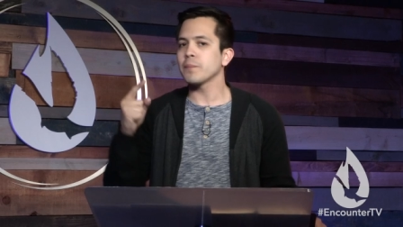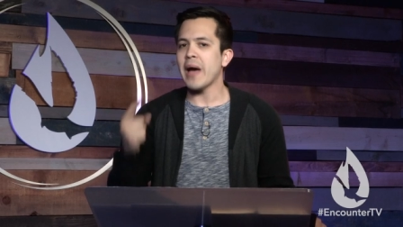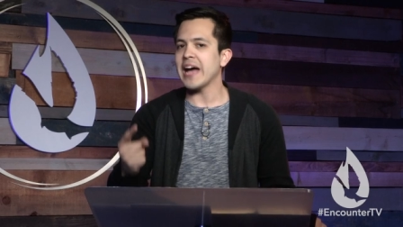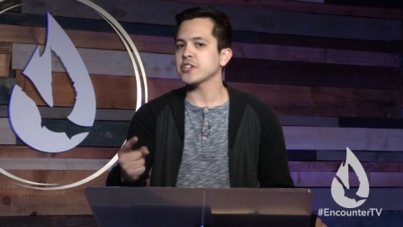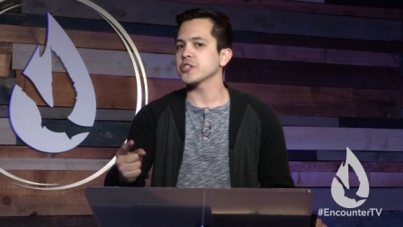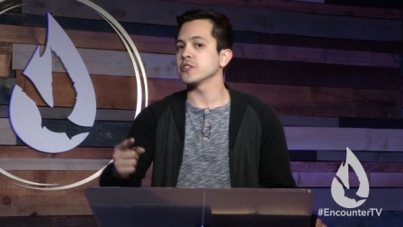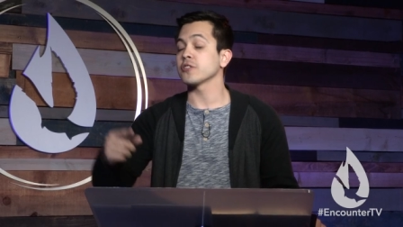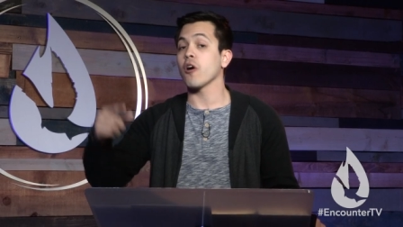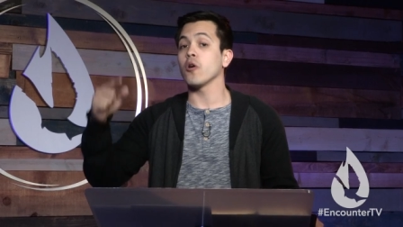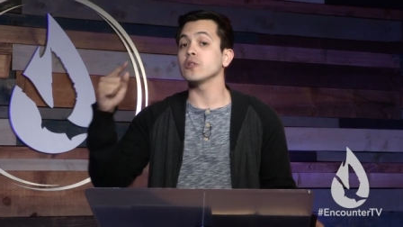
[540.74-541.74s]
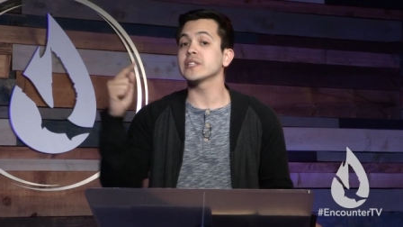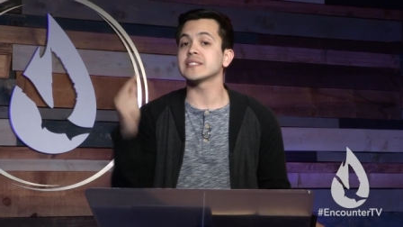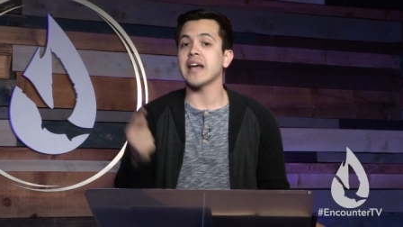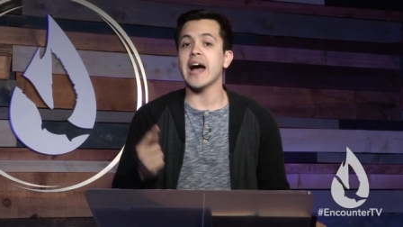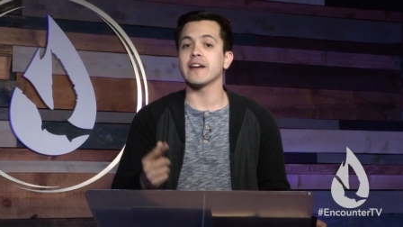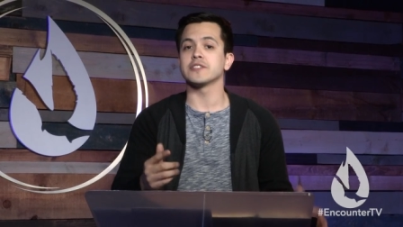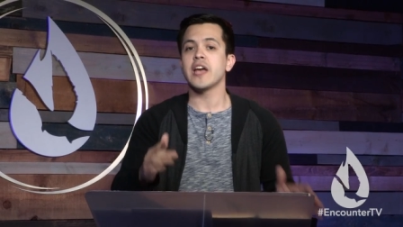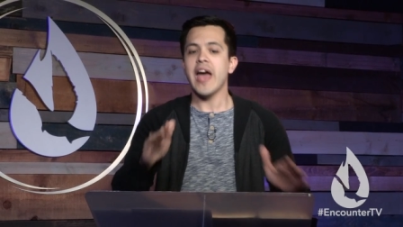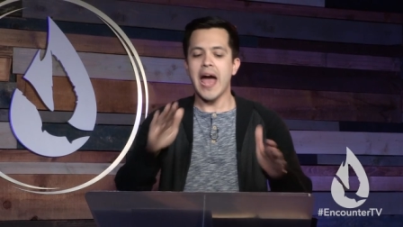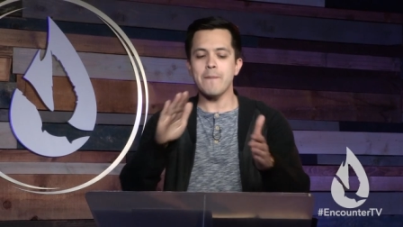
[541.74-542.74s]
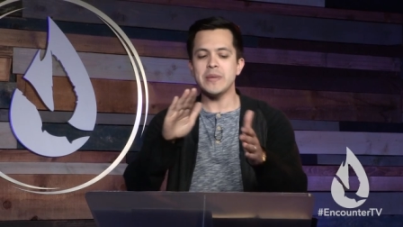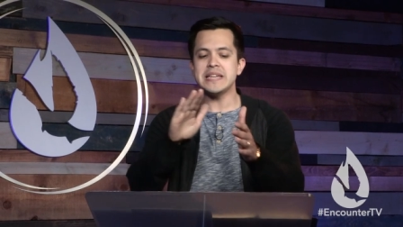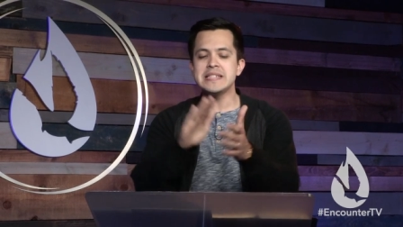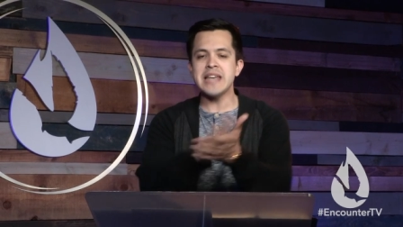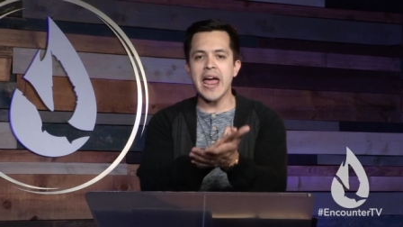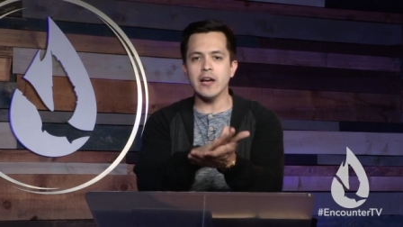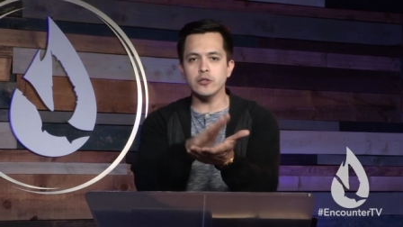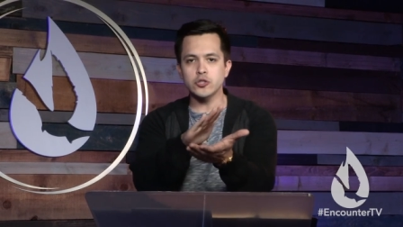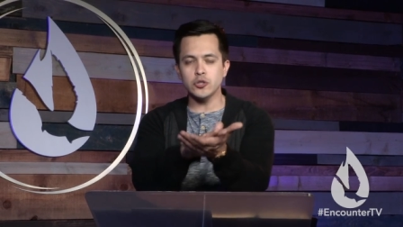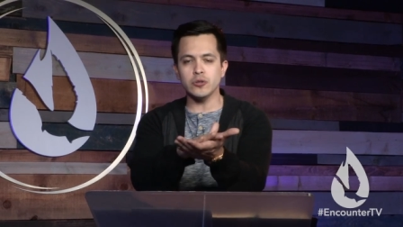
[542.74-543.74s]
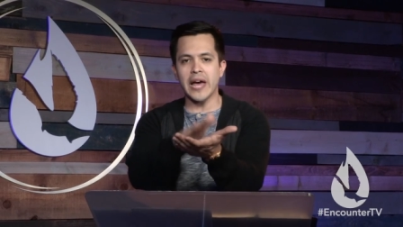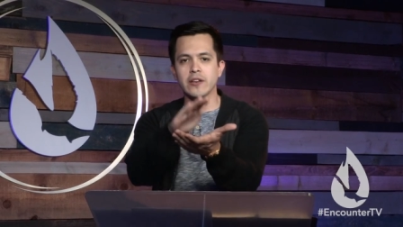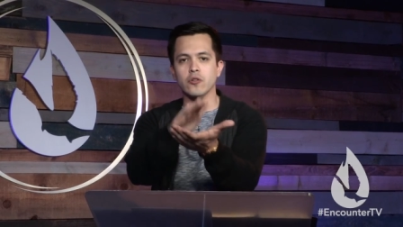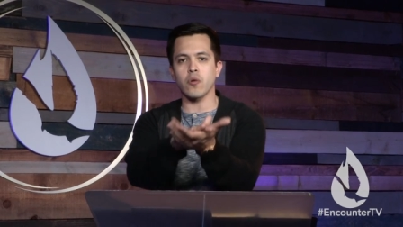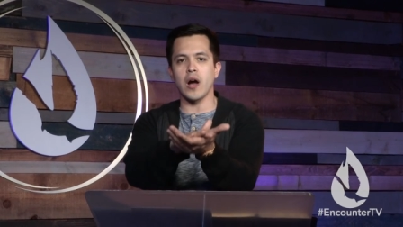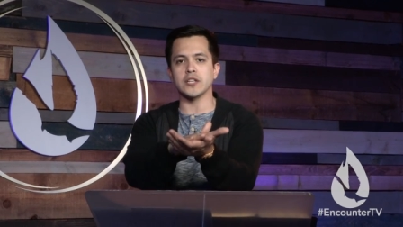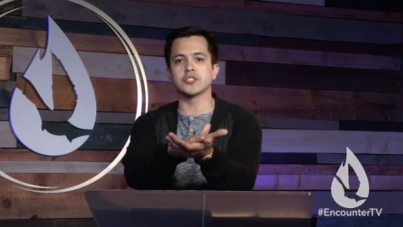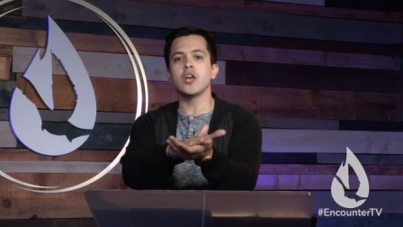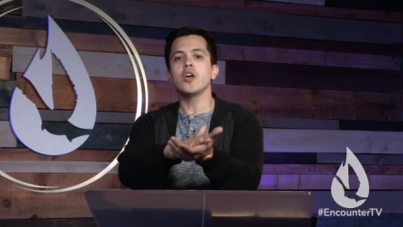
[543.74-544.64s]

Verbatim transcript: passions, our old desires have been nailed to that cross.